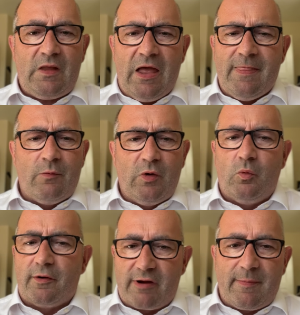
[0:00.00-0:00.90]
and then we'll
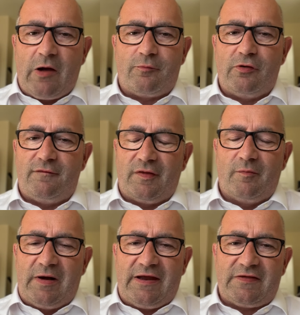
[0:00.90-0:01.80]
worry about proving
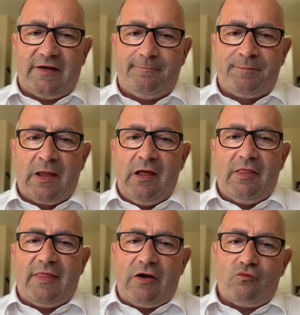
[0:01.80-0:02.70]
them later.
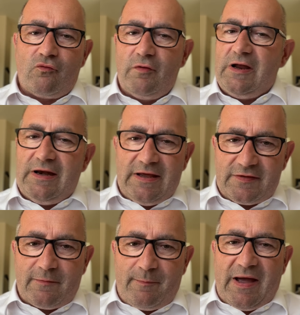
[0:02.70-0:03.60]
That really is
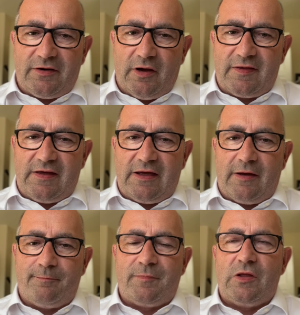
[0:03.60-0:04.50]
a bad
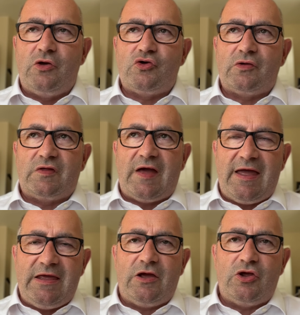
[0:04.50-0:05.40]
idea. You should
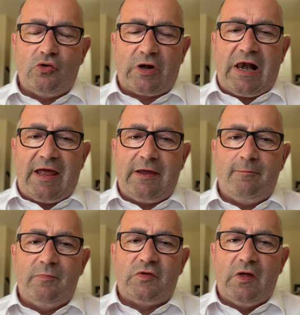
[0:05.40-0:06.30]
take your
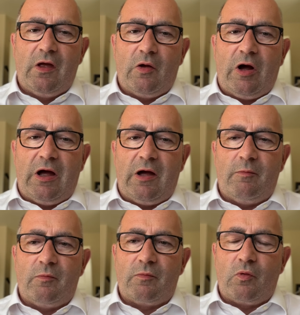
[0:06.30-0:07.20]
claims
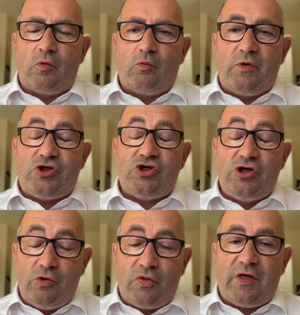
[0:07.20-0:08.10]
which
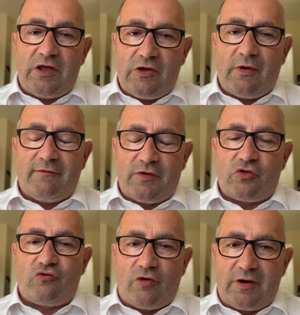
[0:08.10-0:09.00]
you think you have the
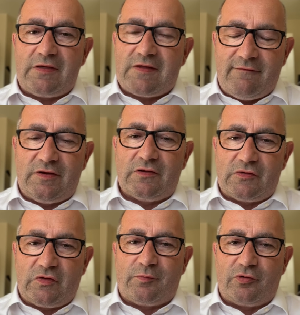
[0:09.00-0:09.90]
strongest
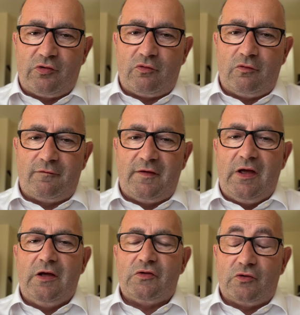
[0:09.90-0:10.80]
evidence to prove,
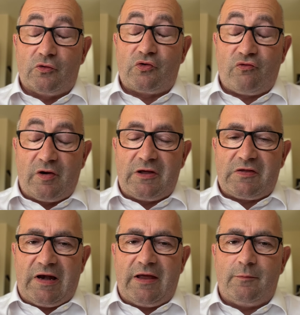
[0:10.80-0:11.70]
so your strongest
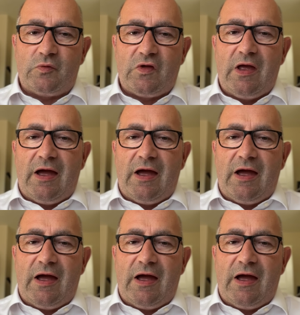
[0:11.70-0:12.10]
claims,